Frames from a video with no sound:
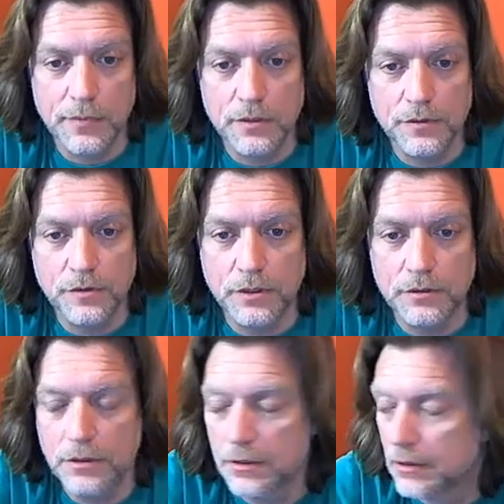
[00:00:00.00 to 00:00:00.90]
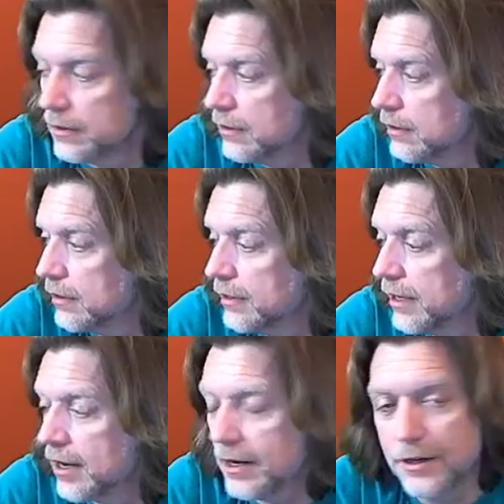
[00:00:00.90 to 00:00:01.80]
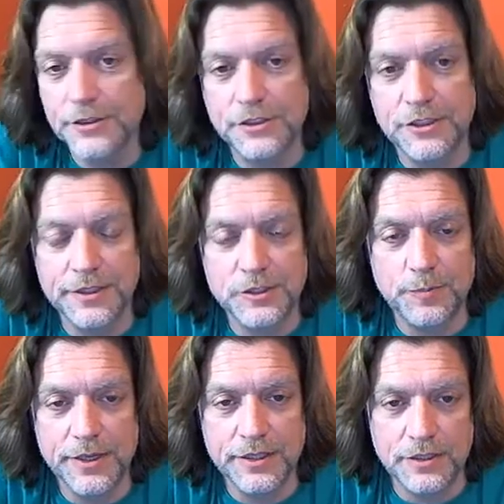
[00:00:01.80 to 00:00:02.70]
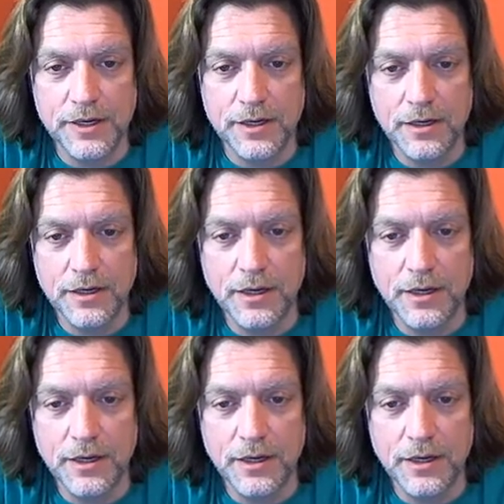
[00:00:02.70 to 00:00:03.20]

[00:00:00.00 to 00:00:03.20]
So there are there is some expense there.